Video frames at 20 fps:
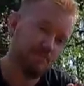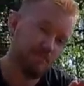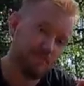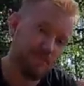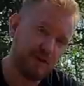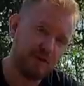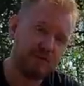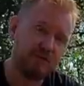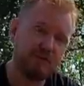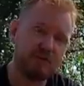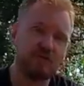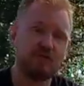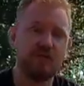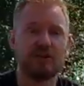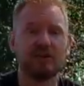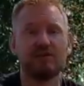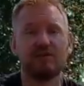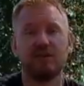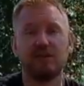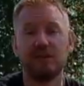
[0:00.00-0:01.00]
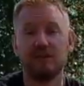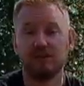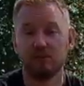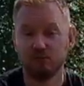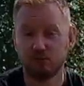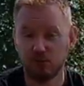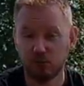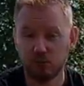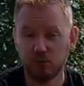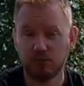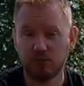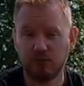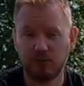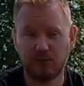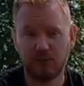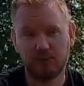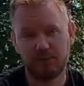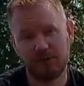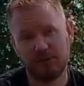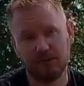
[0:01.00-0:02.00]
very strict in the rules
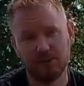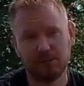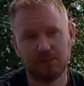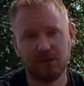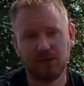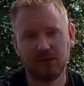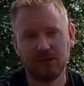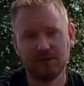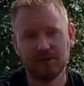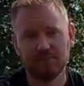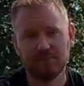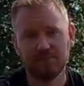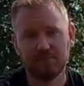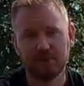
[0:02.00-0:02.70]
that are being applied.